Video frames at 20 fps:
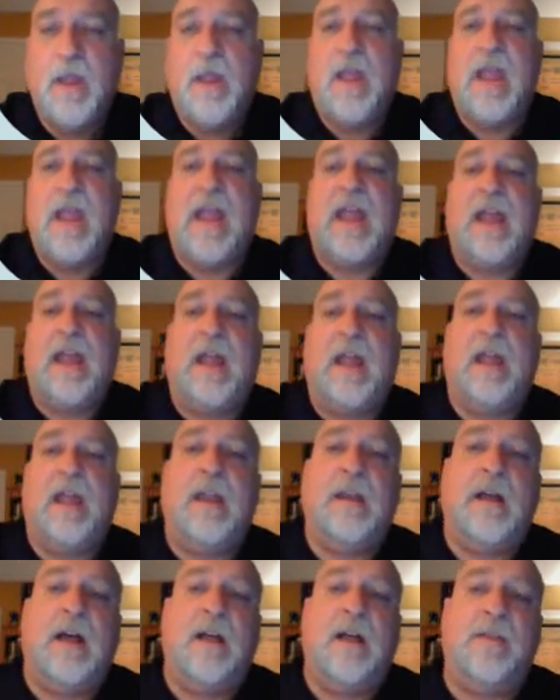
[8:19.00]

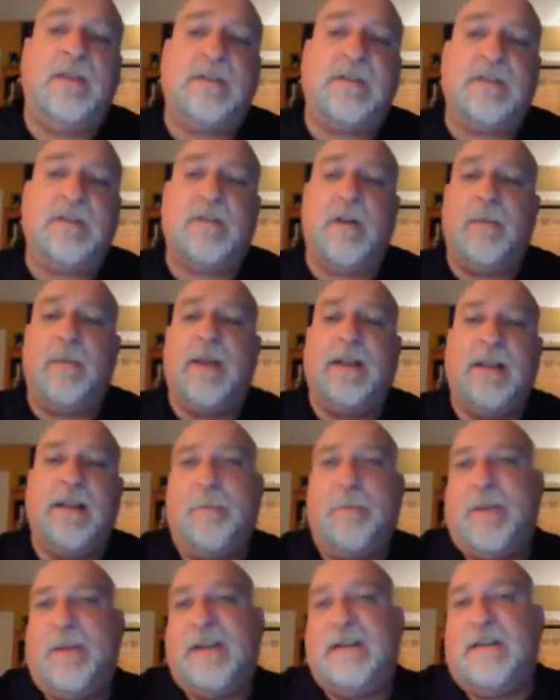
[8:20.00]
And this is going to be a
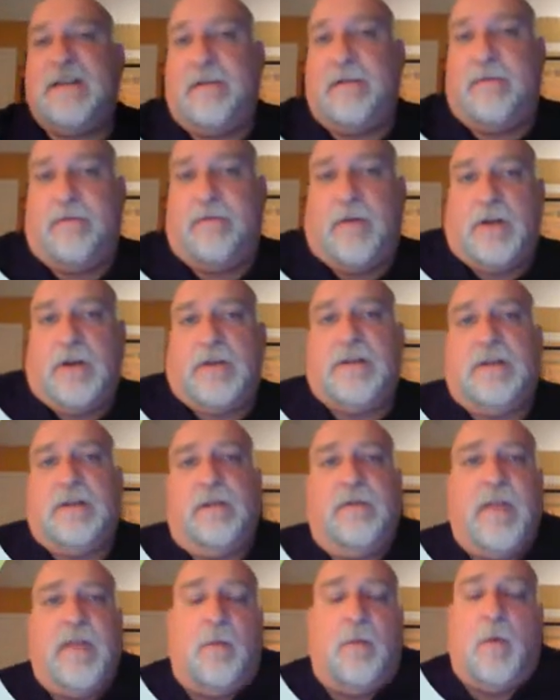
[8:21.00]
little bit different
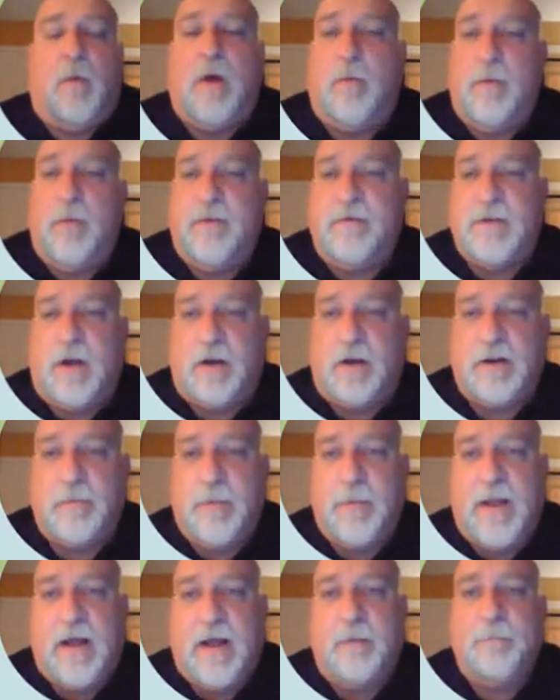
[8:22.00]
than what we've talked
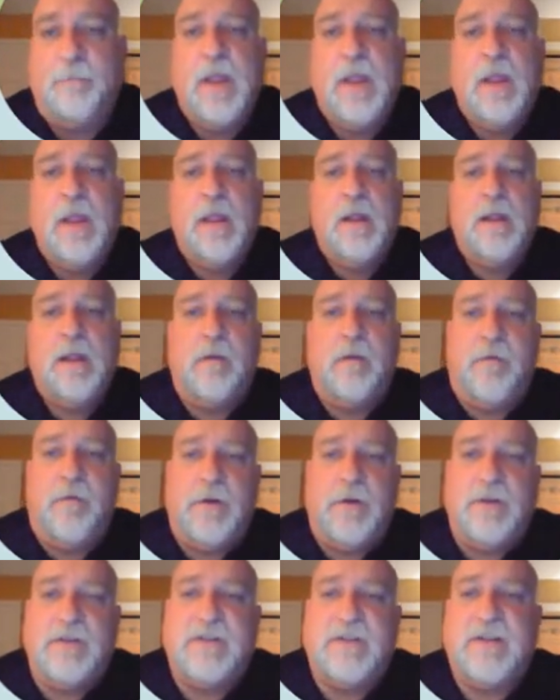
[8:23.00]
about. If
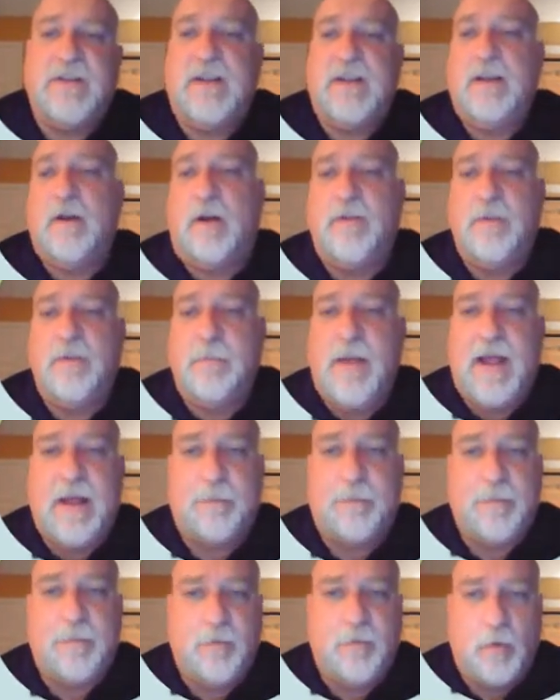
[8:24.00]
you can see on the
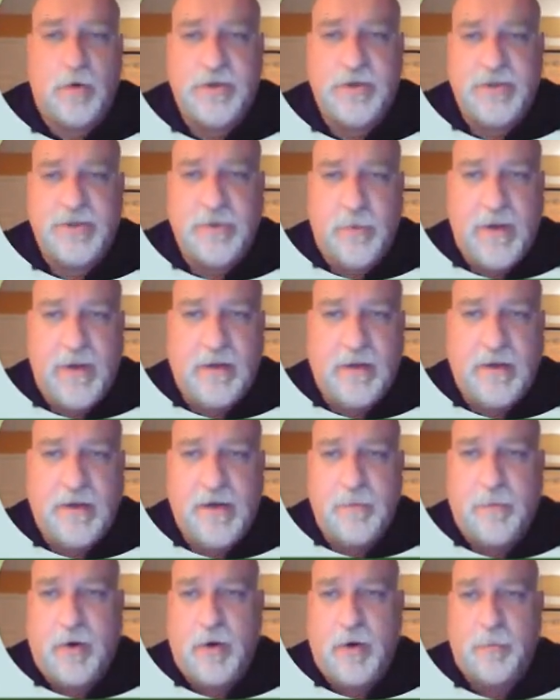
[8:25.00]
map, of course, New England
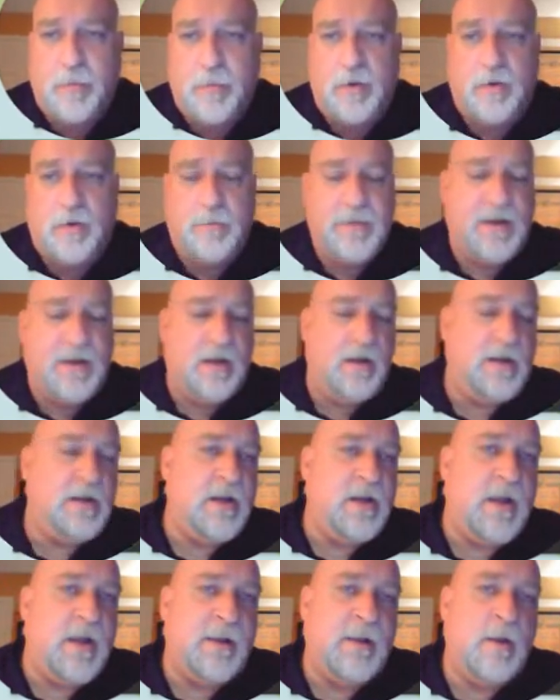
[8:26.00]
in purple, middle in
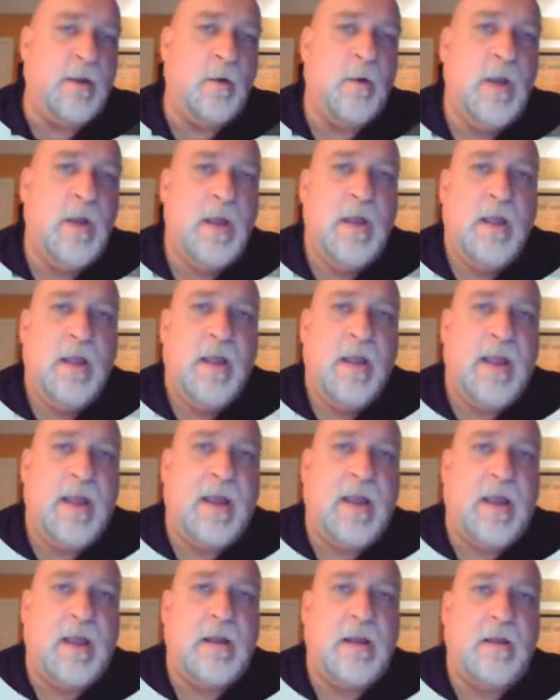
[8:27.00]
yellow,
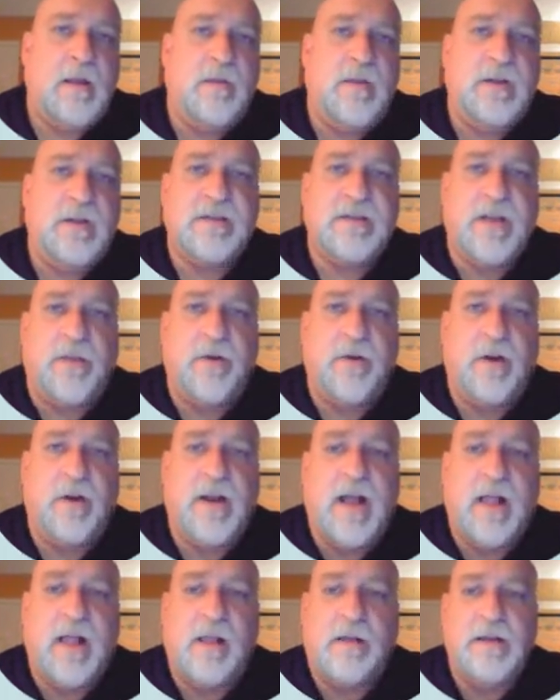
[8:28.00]
and the southern
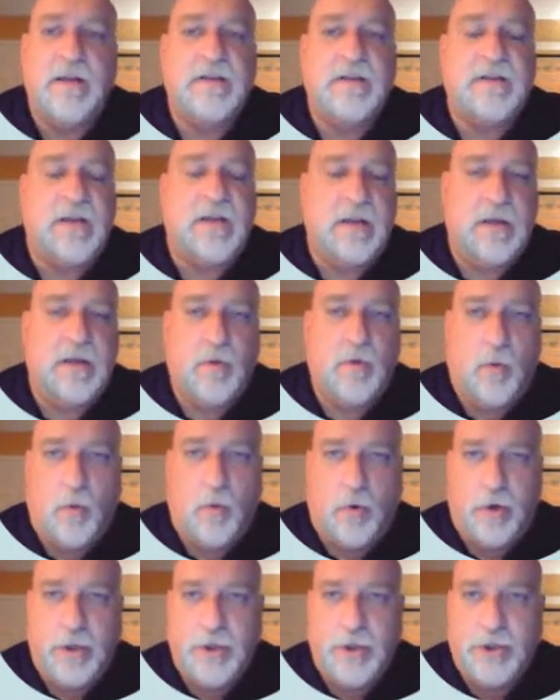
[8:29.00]
colonies in
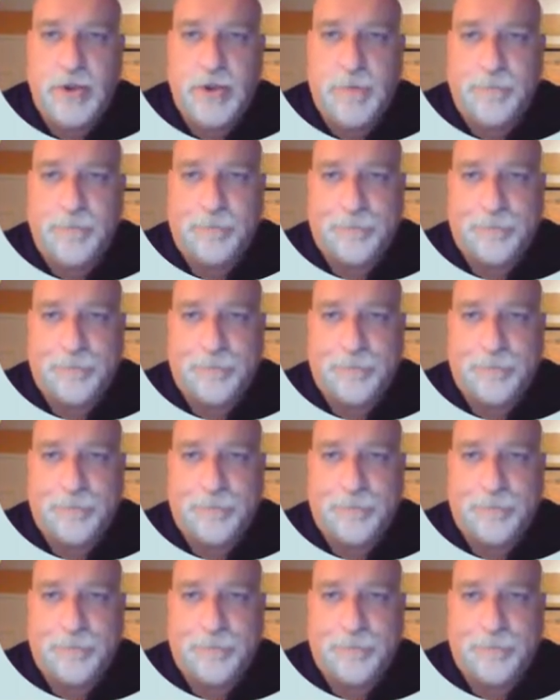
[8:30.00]
orange.